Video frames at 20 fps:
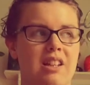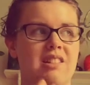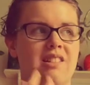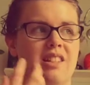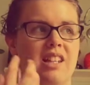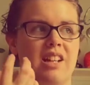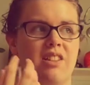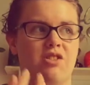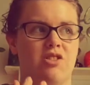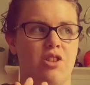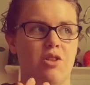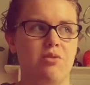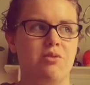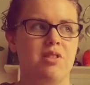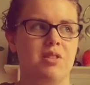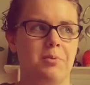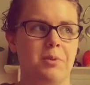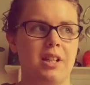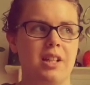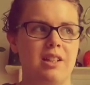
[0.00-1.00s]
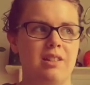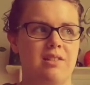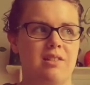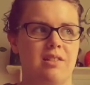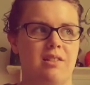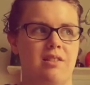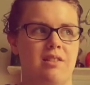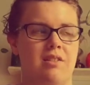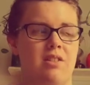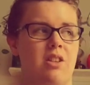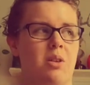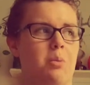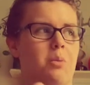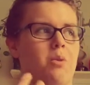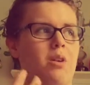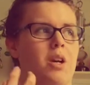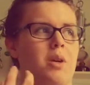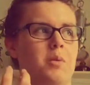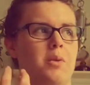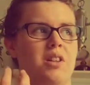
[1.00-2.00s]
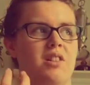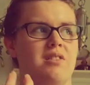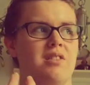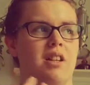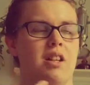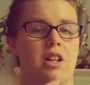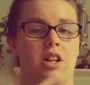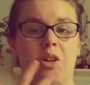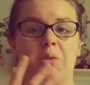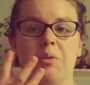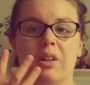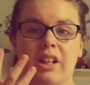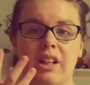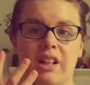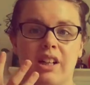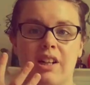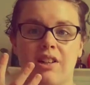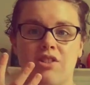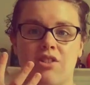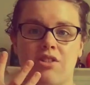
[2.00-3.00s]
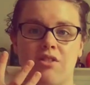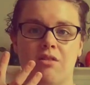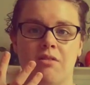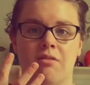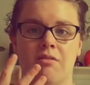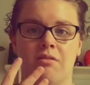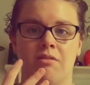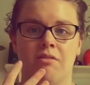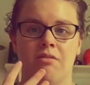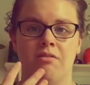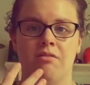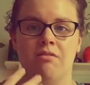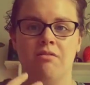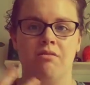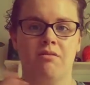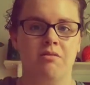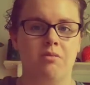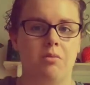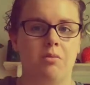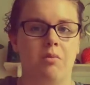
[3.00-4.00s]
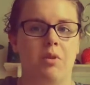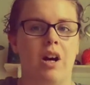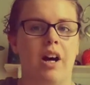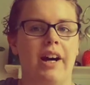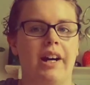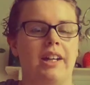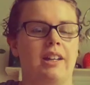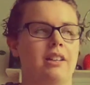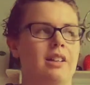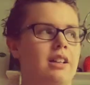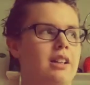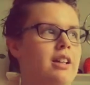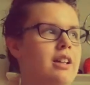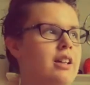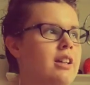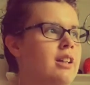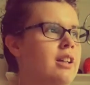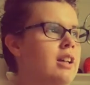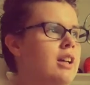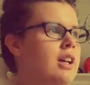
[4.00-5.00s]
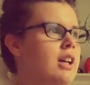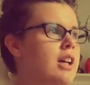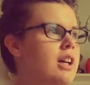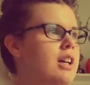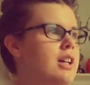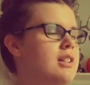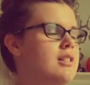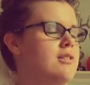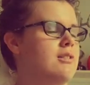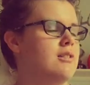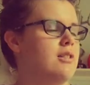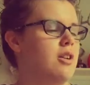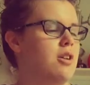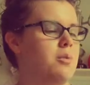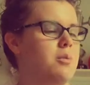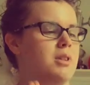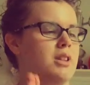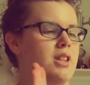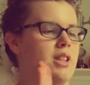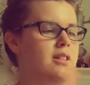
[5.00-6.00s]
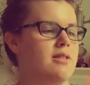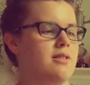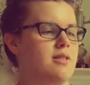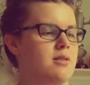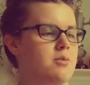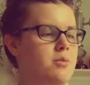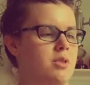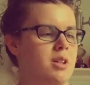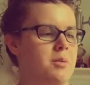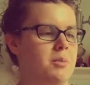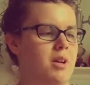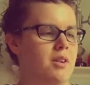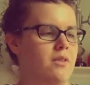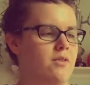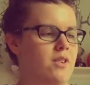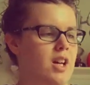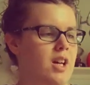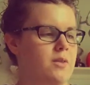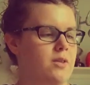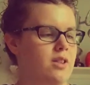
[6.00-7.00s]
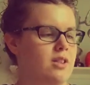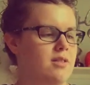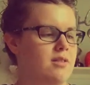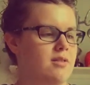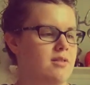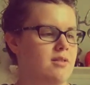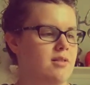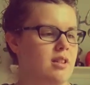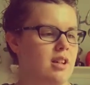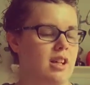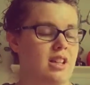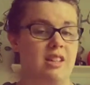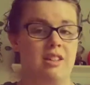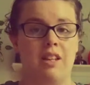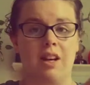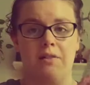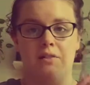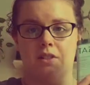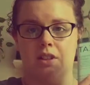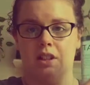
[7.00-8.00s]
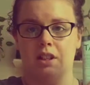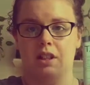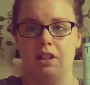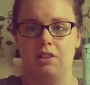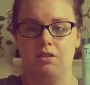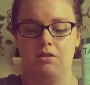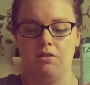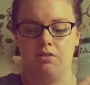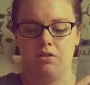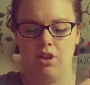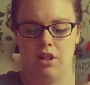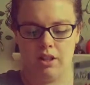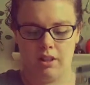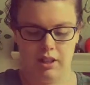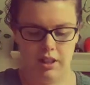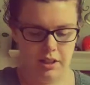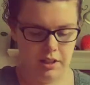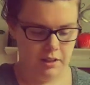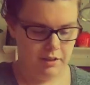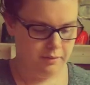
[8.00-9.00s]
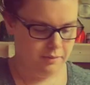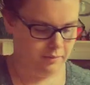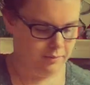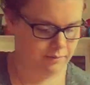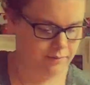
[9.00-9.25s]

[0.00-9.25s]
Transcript: not too sweet to the point where it's like, oh my gosh, why? So, but this is one of my favorites, and definitely do check that out.